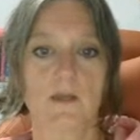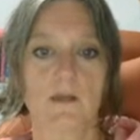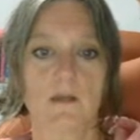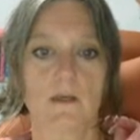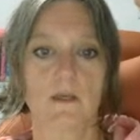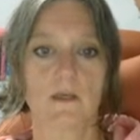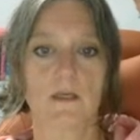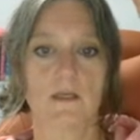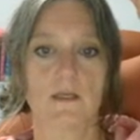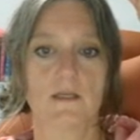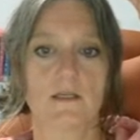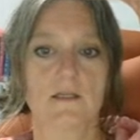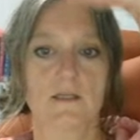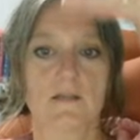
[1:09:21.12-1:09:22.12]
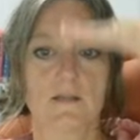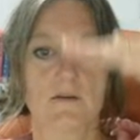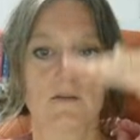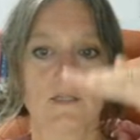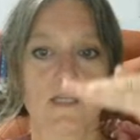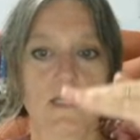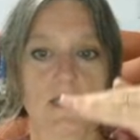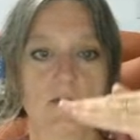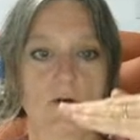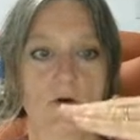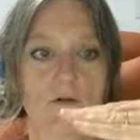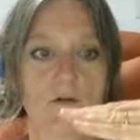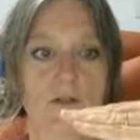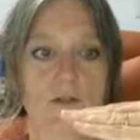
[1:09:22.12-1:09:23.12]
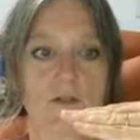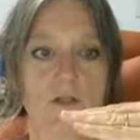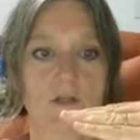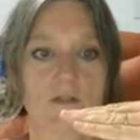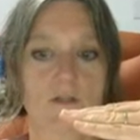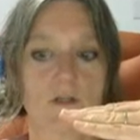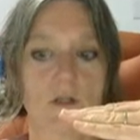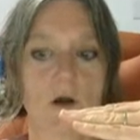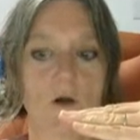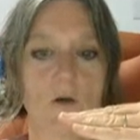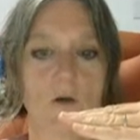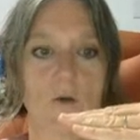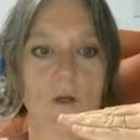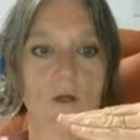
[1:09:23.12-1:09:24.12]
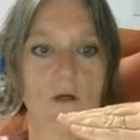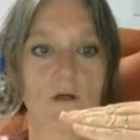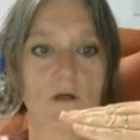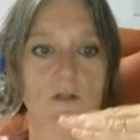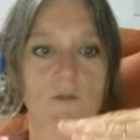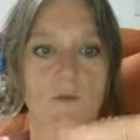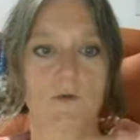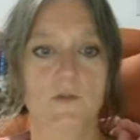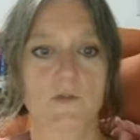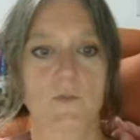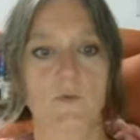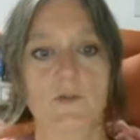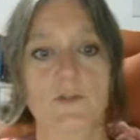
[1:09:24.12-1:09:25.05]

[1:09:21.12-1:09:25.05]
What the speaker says: it is necessary to keep costs as low as possible.